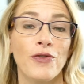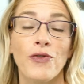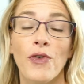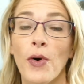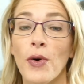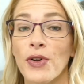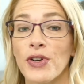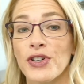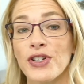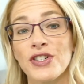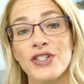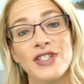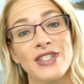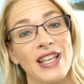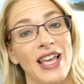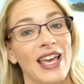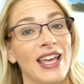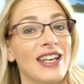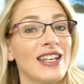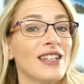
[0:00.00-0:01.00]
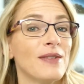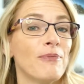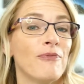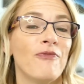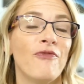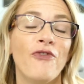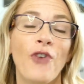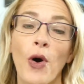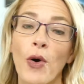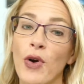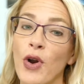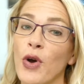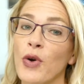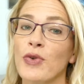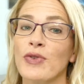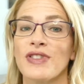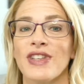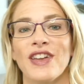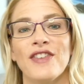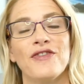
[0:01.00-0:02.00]
folders and
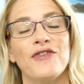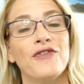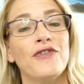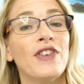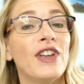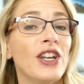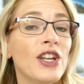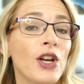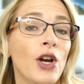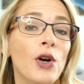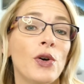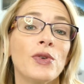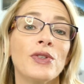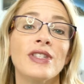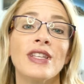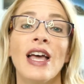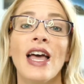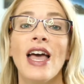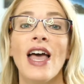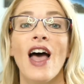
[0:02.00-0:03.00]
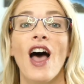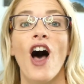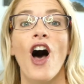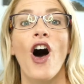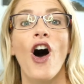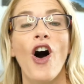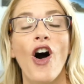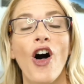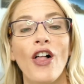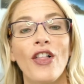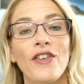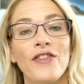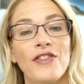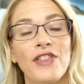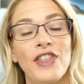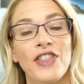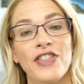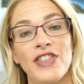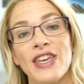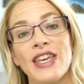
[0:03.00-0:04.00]
photos and videos, all of
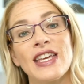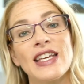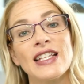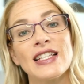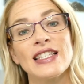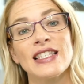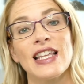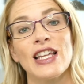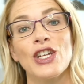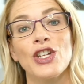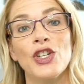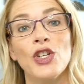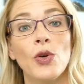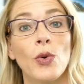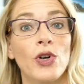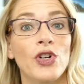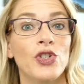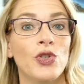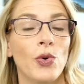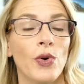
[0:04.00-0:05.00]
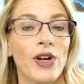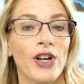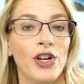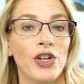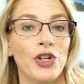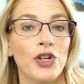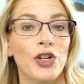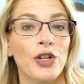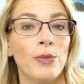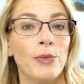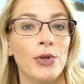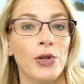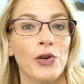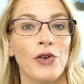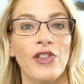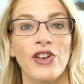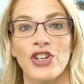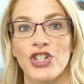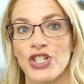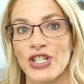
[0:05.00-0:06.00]
the things that you are storing on your computer
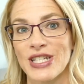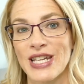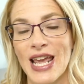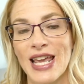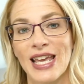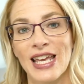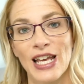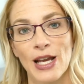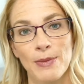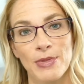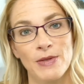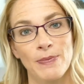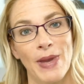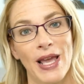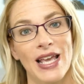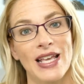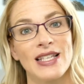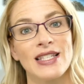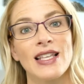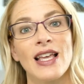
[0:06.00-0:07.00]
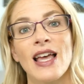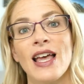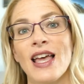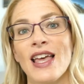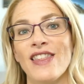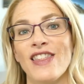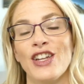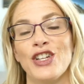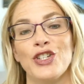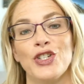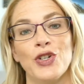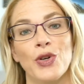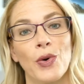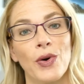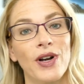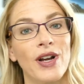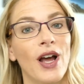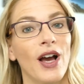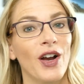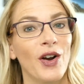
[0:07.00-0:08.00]
that are just taking up space that
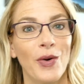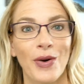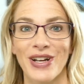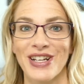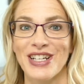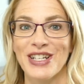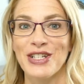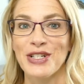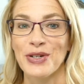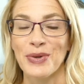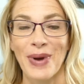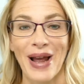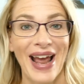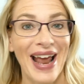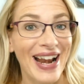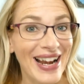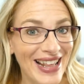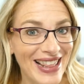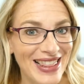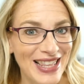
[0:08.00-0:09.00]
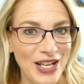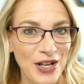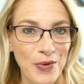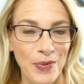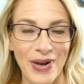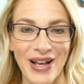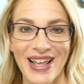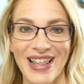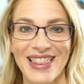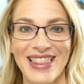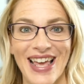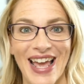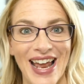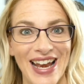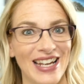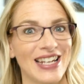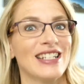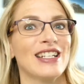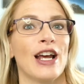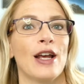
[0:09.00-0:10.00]
you're not going to do anything with
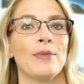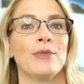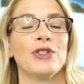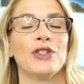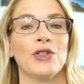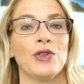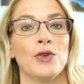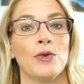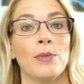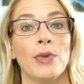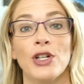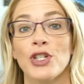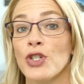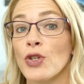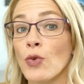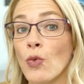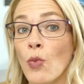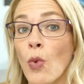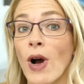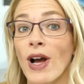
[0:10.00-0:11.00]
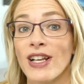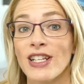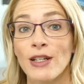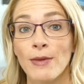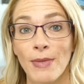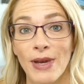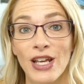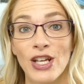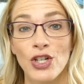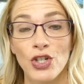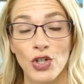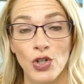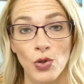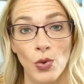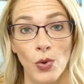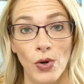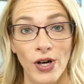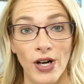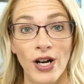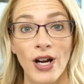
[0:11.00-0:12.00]
anytime soon. But you want to make
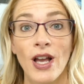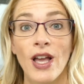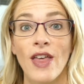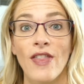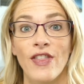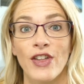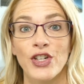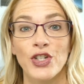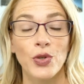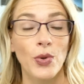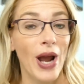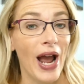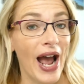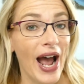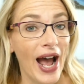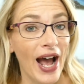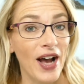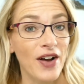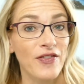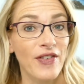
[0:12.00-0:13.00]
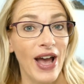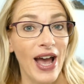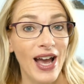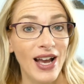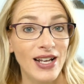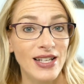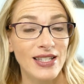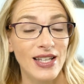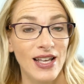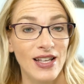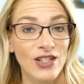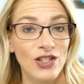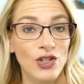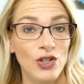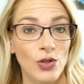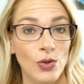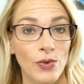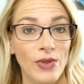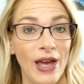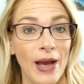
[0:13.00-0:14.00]
sure that you have access
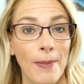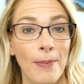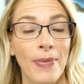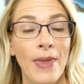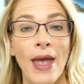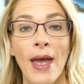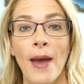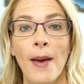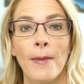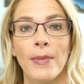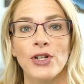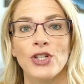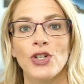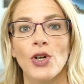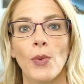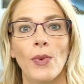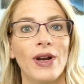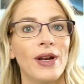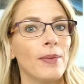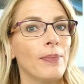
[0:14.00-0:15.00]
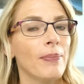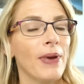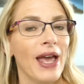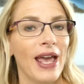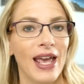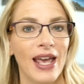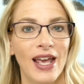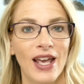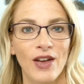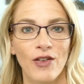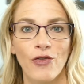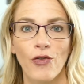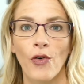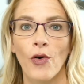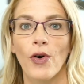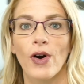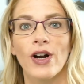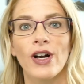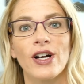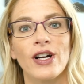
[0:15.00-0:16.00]
to them. But you don't want to pay
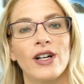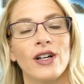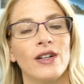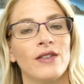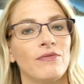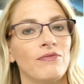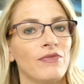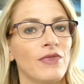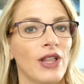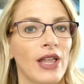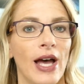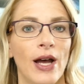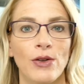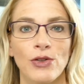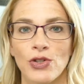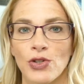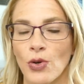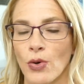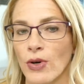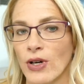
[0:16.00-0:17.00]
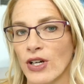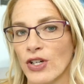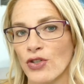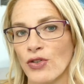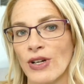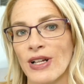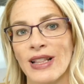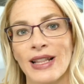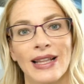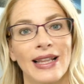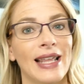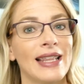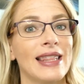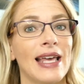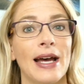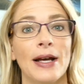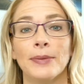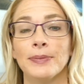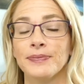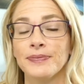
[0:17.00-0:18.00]
for cloud storage or anything like
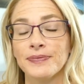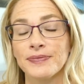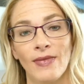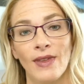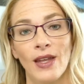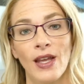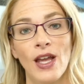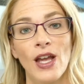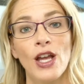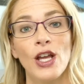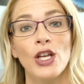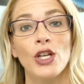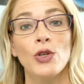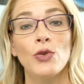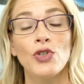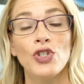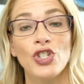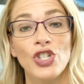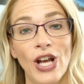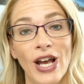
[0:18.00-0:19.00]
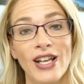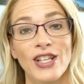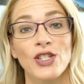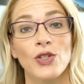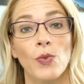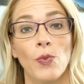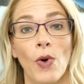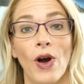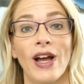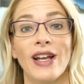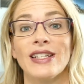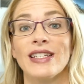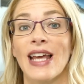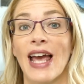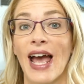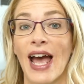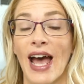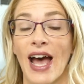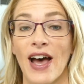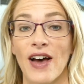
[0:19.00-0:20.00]
that. You just want to
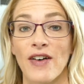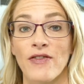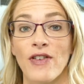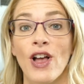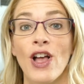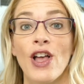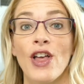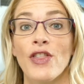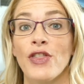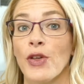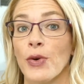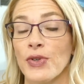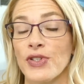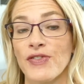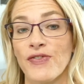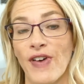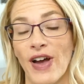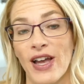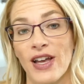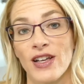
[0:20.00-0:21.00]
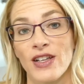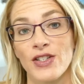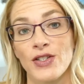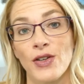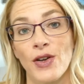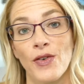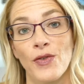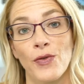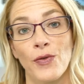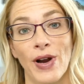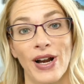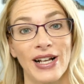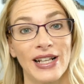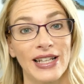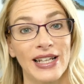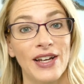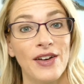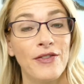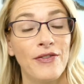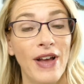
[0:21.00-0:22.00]
have those files
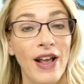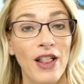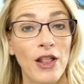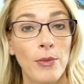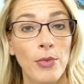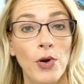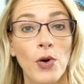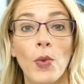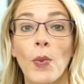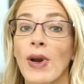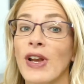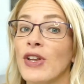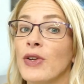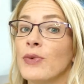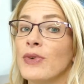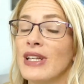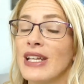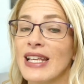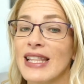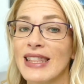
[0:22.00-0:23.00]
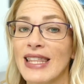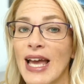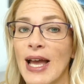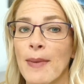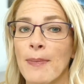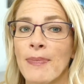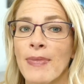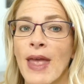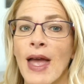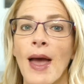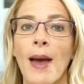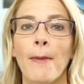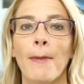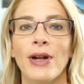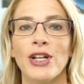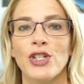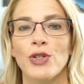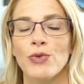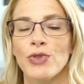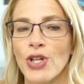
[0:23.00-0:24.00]
readily available when you need them,
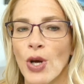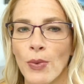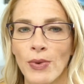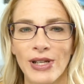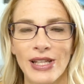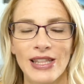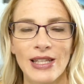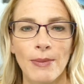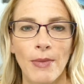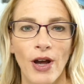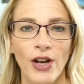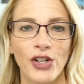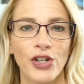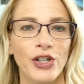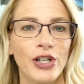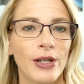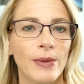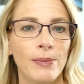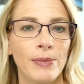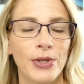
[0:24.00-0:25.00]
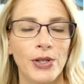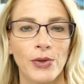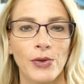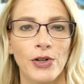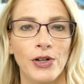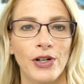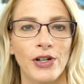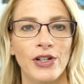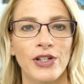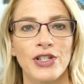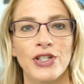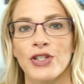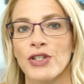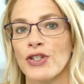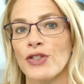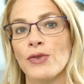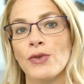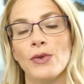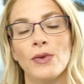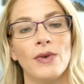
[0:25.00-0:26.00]
but you don't need them on your computer
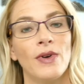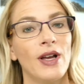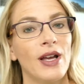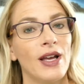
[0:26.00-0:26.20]
to,